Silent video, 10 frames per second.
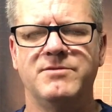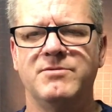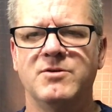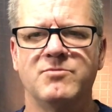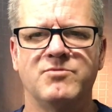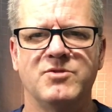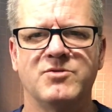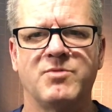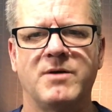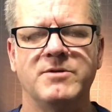there's
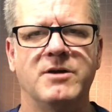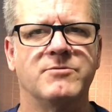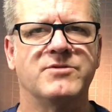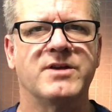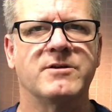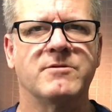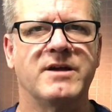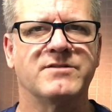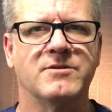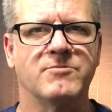probably others that are
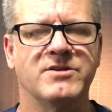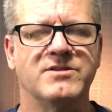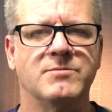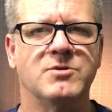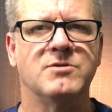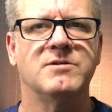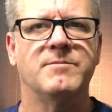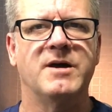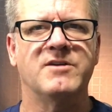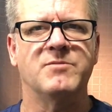asking a reasonable
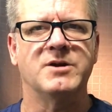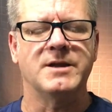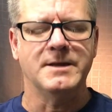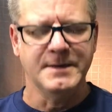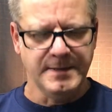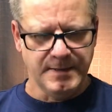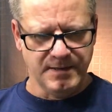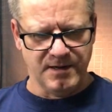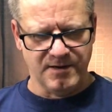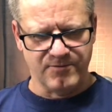amount of money
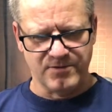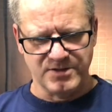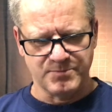for this.